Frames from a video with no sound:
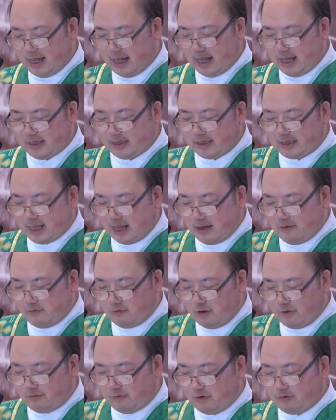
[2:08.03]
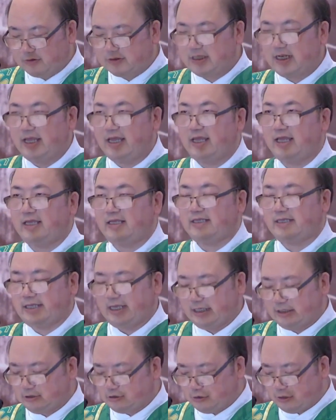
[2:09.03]
and they were mostly
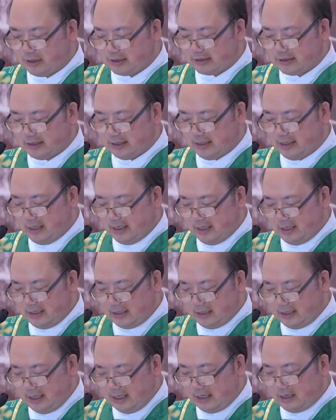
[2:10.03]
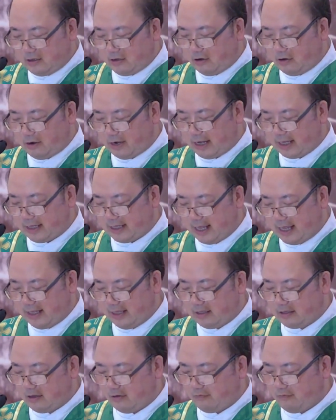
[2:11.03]
interested in
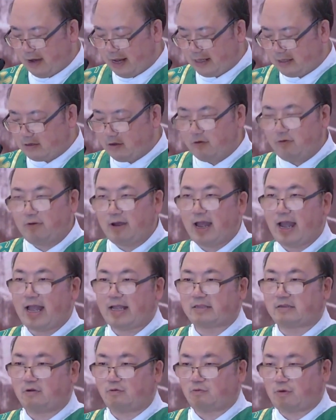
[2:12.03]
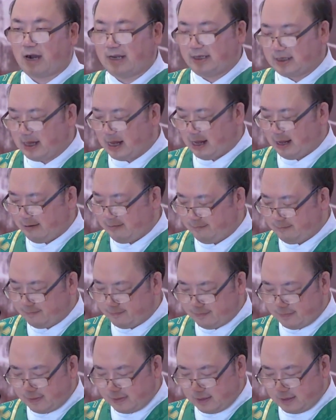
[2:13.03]
collecting the rental at the right time.